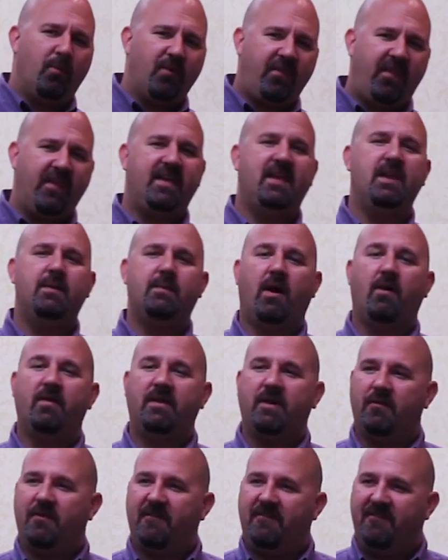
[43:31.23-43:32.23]
We're thinking
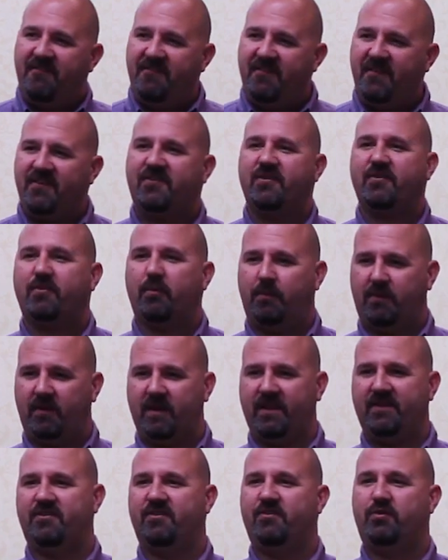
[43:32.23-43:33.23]
about the physical
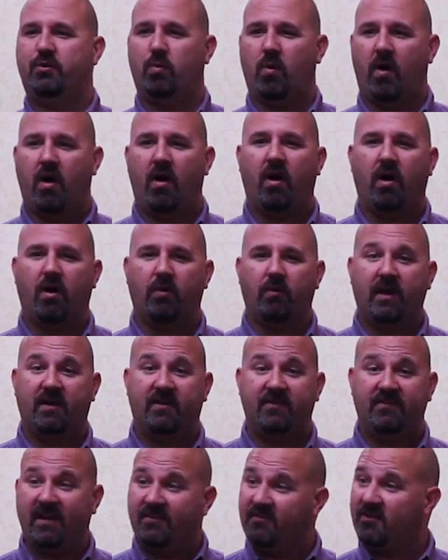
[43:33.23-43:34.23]
places you are, right?
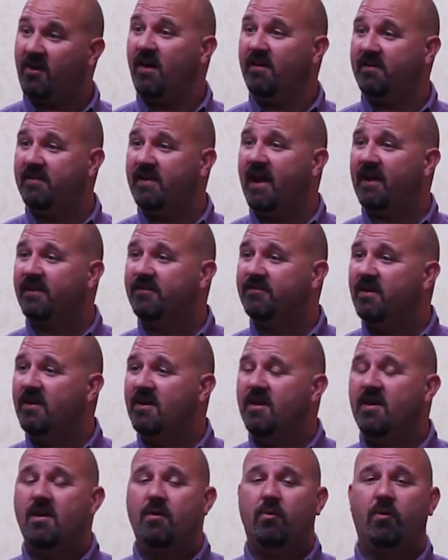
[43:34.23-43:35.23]
Because that's context.
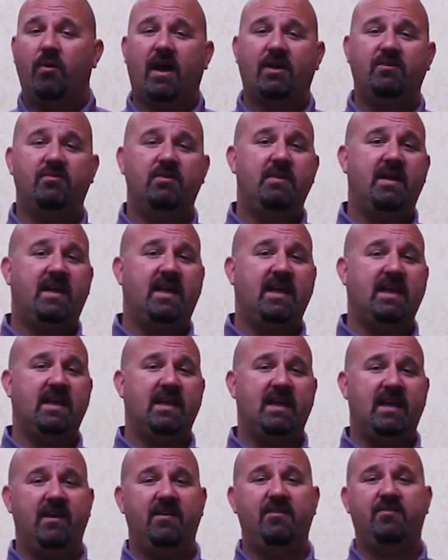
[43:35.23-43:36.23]
We're actually making
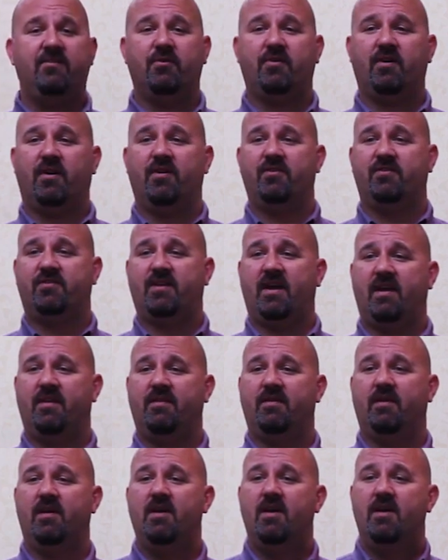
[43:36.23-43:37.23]
it easier to
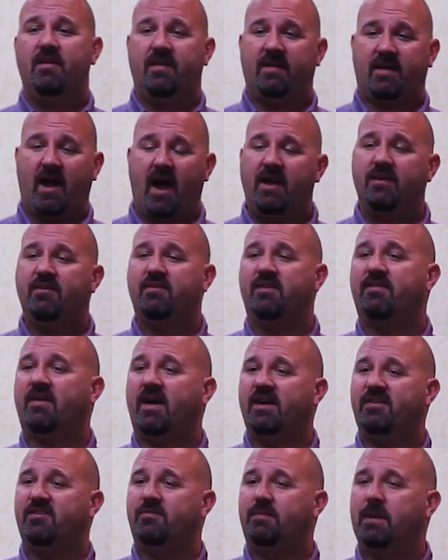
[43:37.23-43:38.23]
understand the kind of
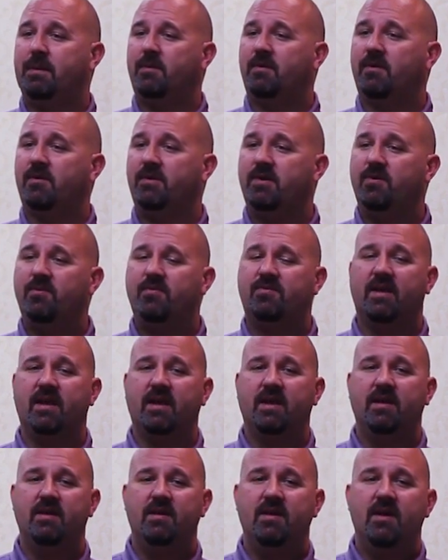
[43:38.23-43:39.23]
devices people are
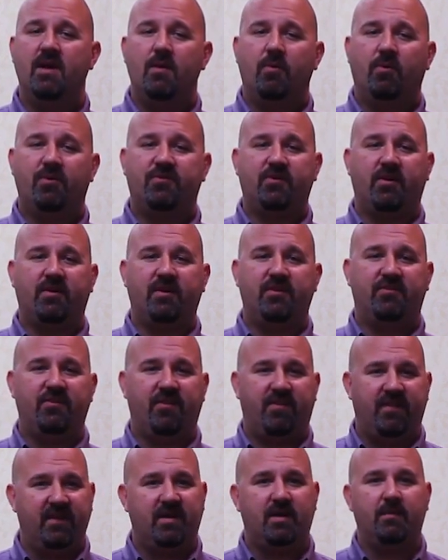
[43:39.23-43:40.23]
using. We're starting
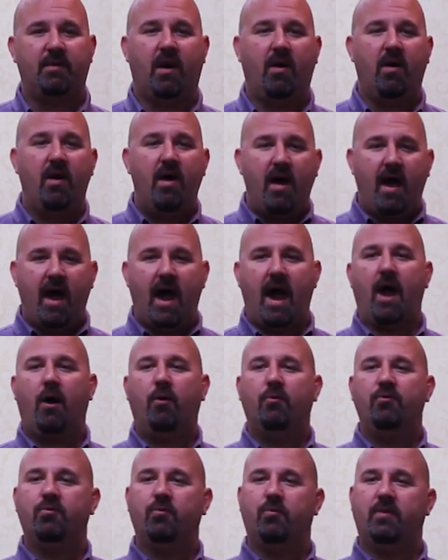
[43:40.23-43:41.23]
to think about
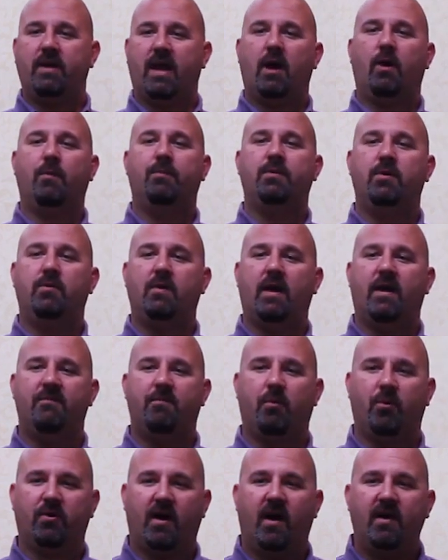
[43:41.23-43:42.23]
how do we help you
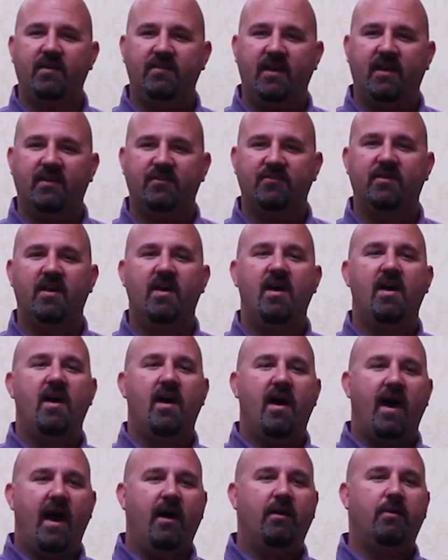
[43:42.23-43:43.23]
have more context,
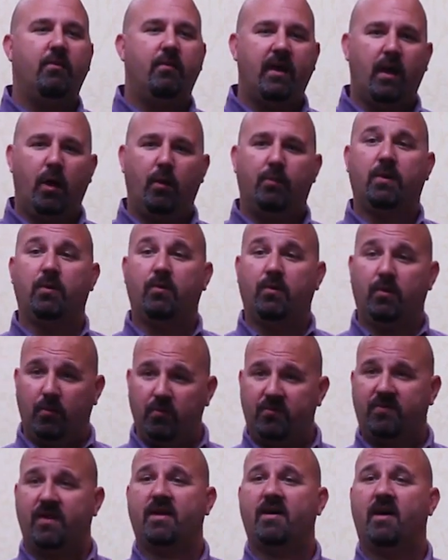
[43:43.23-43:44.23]
how do we help you
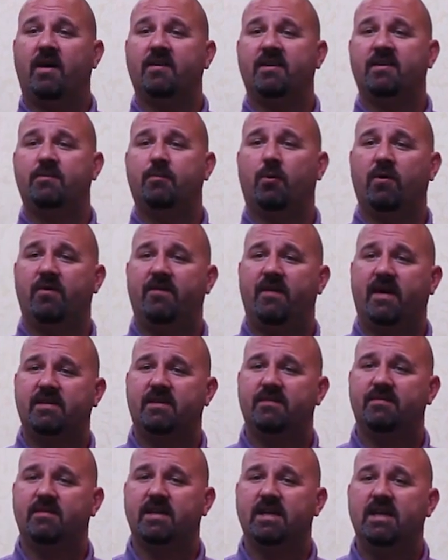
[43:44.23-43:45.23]
use that context more
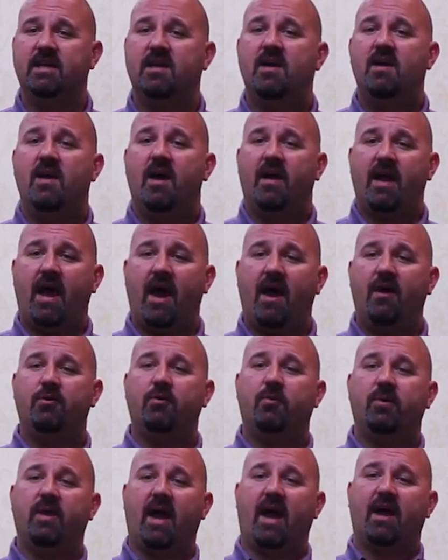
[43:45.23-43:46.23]
effectively, and how
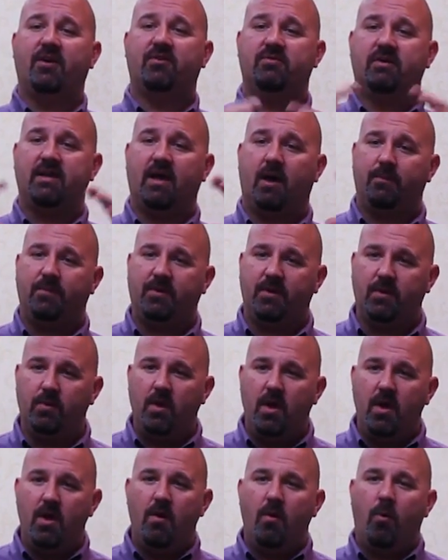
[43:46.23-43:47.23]
do we actually help
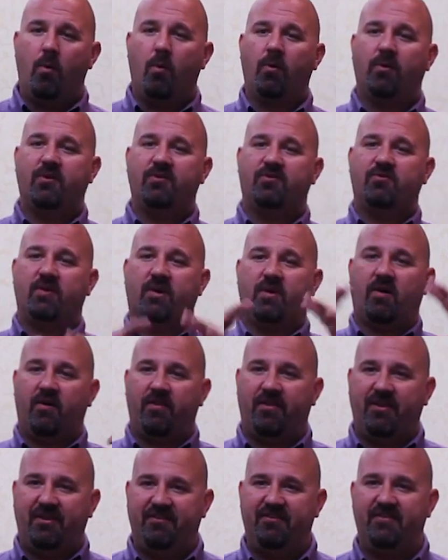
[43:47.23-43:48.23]
you orchestrate
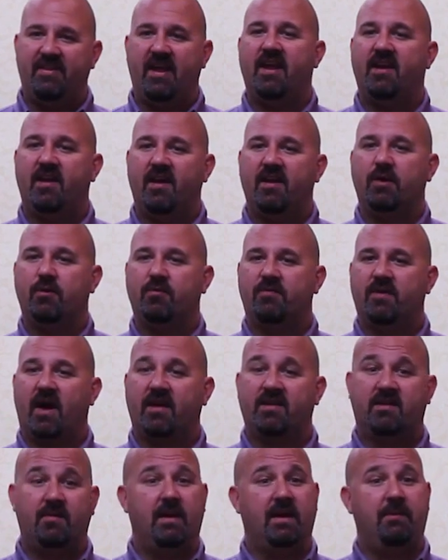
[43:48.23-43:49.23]
all this data you've
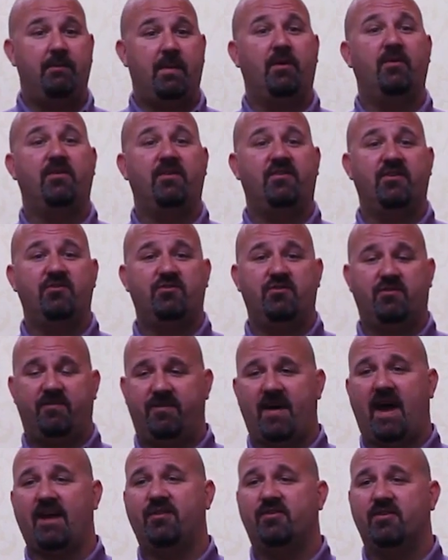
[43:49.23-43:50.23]
got to make better decisions
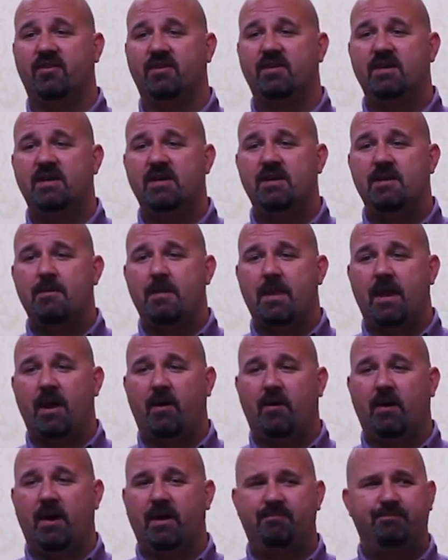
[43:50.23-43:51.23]
faster.
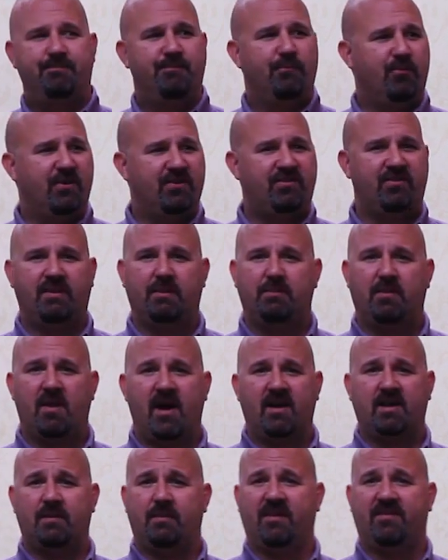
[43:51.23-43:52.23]
I recently
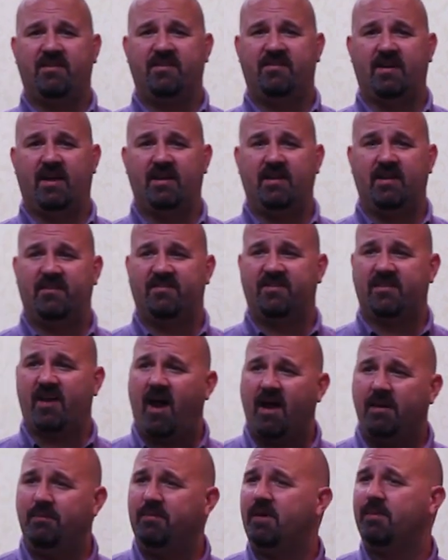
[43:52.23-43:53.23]
blogged about this idea of
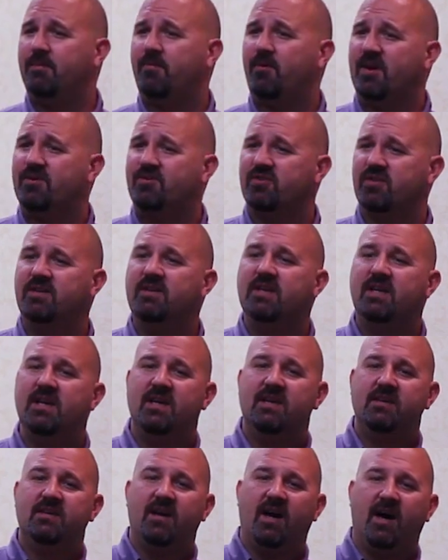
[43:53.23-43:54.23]
time compression.
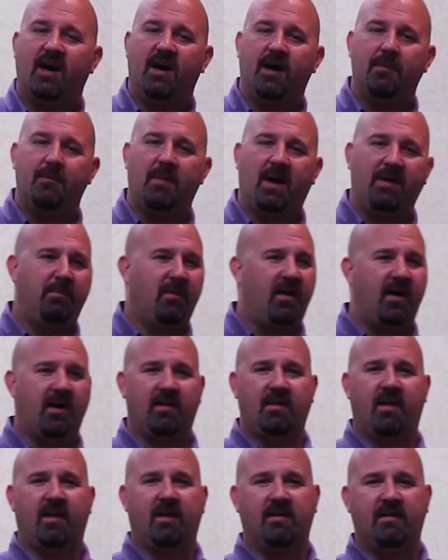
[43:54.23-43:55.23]
I
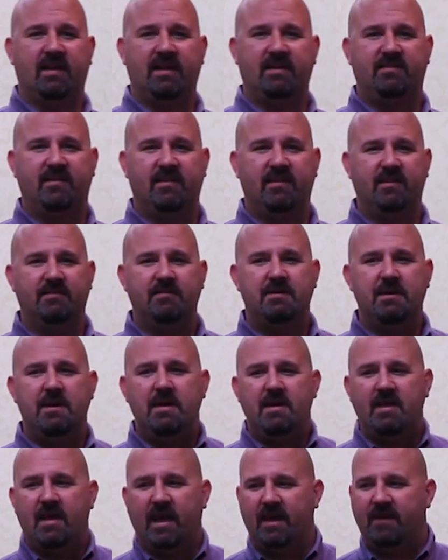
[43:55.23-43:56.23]
blog a lot on LinkedIn,
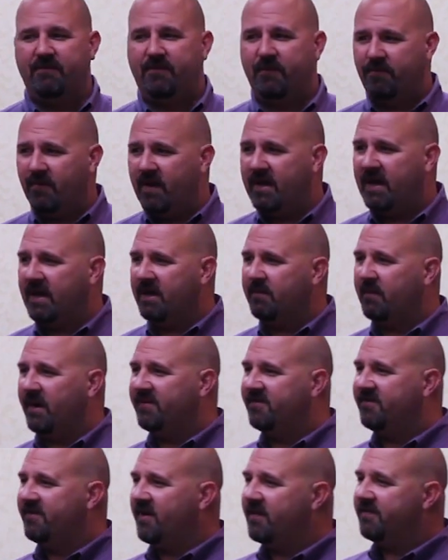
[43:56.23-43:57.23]
and if you've read any of
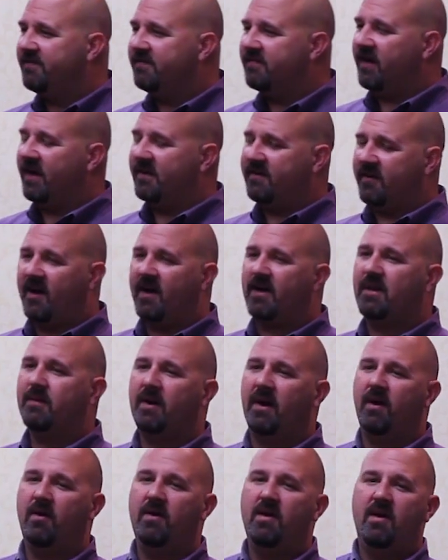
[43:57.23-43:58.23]
my stuff, I talk
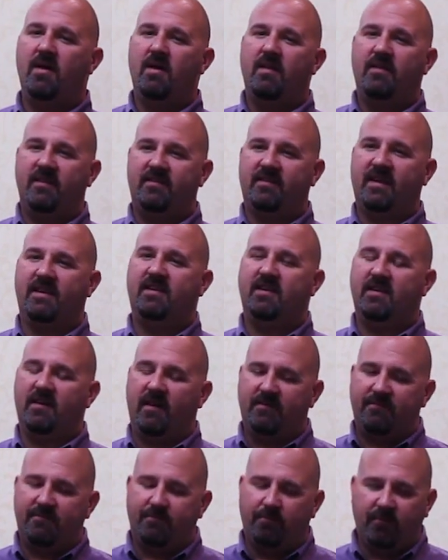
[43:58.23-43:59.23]
about this idea
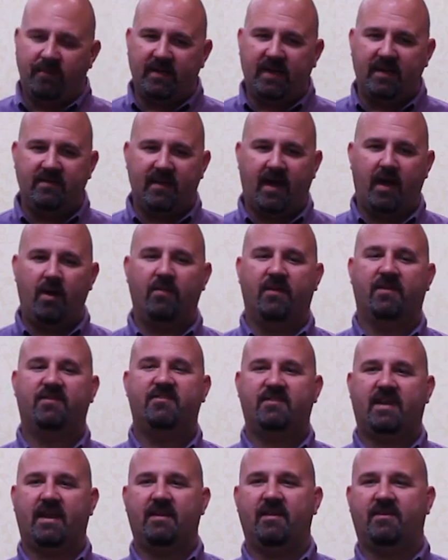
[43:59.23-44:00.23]
of bringing down
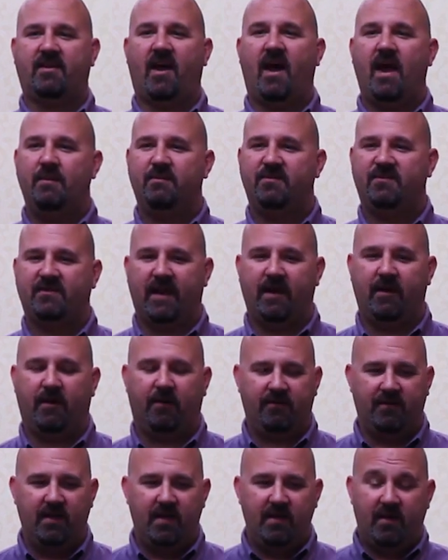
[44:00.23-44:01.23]
the time
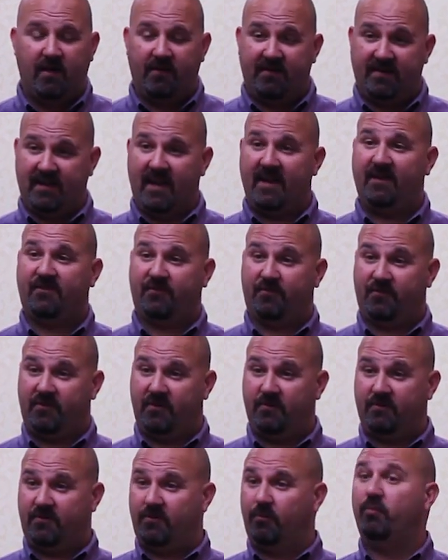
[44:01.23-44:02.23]
scale that it takes
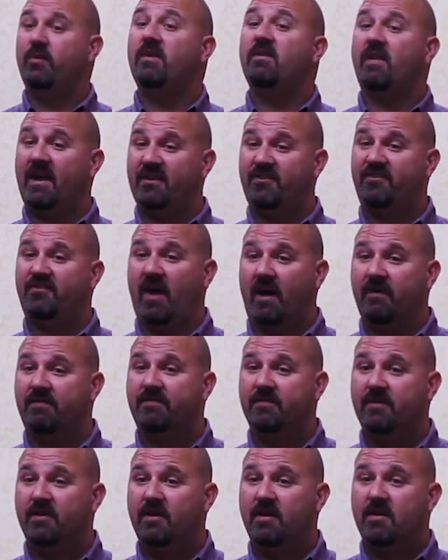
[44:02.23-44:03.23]
to realize
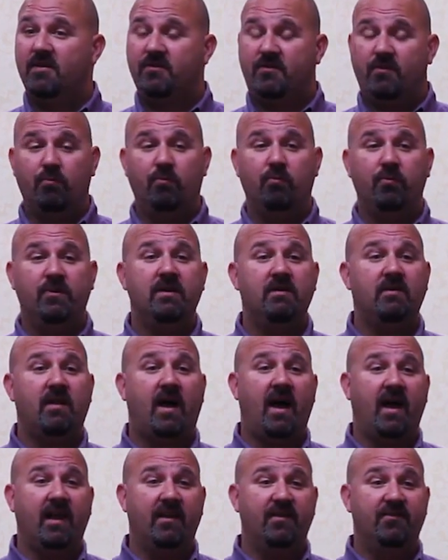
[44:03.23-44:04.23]
stuff, to
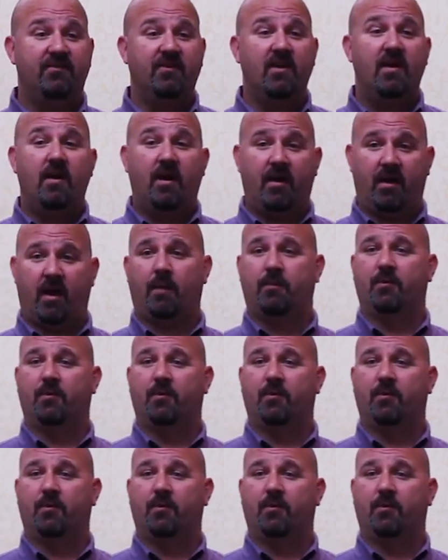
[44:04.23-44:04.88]
realize an